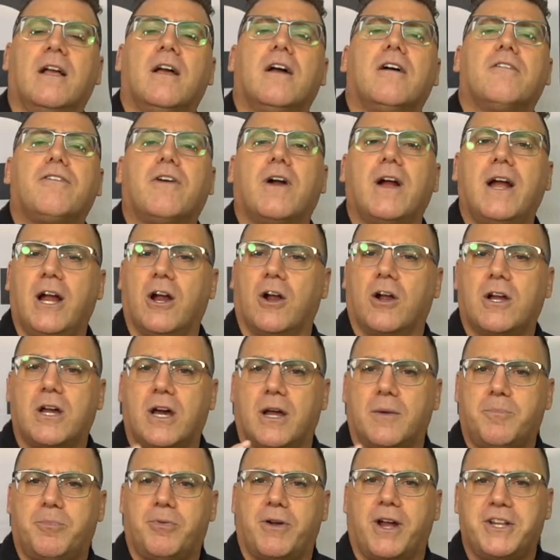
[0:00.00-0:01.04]
for a
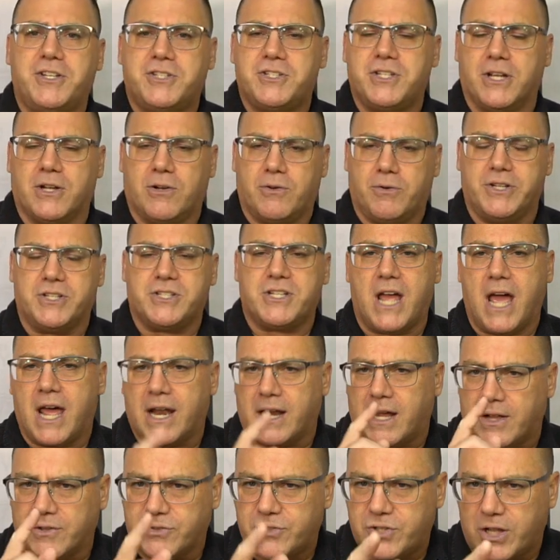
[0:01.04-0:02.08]
haircut price increase, and
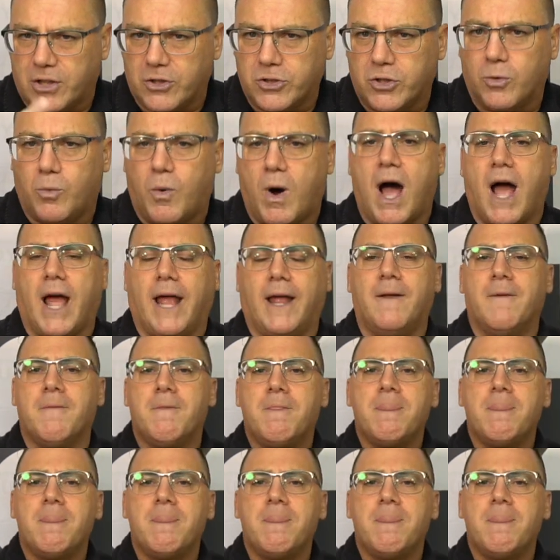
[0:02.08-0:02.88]
I'll tell you why.